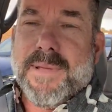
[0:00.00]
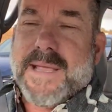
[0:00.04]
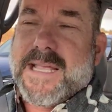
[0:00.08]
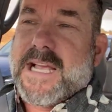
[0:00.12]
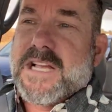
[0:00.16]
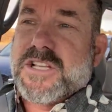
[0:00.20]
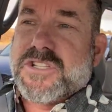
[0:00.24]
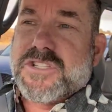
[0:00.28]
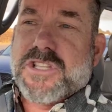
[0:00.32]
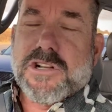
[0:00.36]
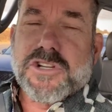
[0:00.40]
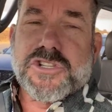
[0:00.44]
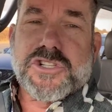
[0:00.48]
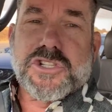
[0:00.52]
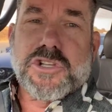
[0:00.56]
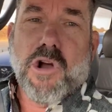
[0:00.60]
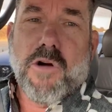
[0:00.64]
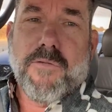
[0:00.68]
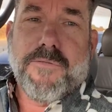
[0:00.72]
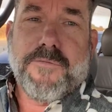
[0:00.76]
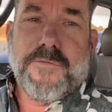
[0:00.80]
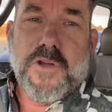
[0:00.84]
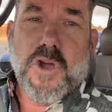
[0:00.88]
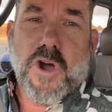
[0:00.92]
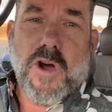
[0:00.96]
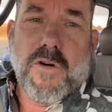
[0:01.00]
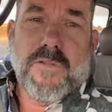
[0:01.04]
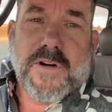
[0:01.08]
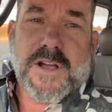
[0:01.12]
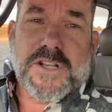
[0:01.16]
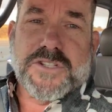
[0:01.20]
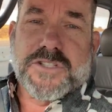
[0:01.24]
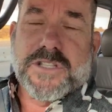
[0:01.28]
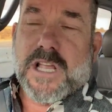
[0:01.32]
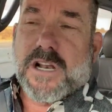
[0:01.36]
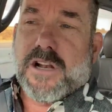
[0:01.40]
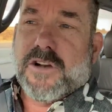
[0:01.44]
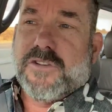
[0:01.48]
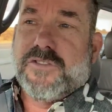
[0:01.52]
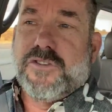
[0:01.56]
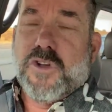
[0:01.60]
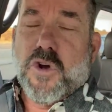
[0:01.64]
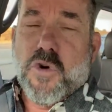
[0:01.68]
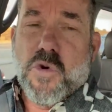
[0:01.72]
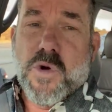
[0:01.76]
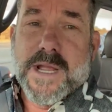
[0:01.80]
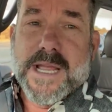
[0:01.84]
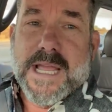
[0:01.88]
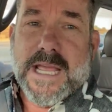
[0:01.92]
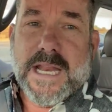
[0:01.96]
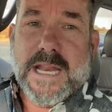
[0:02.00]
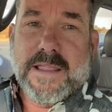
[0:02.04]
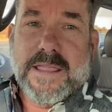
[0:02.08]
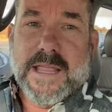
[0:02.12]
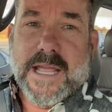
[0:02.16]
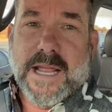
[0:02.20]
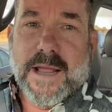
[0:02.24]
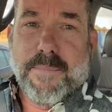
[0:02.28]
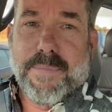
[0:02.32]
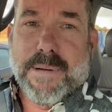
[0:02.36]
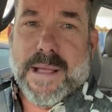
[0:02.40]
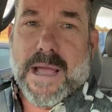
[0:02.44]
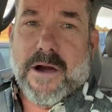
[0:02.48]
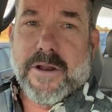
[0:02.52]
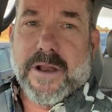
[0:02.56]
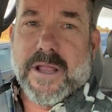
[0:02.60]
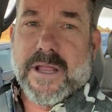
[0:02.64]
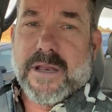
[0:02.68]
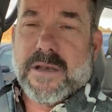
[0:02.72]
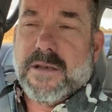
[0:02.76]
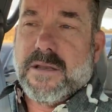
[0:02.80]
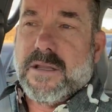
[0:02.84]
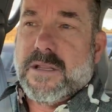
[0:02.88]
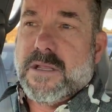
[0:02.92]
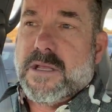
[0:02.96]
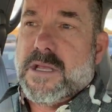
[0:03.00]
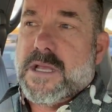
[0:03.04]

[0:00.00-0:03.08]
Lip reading: Because there's so few of us that are doing anything about it.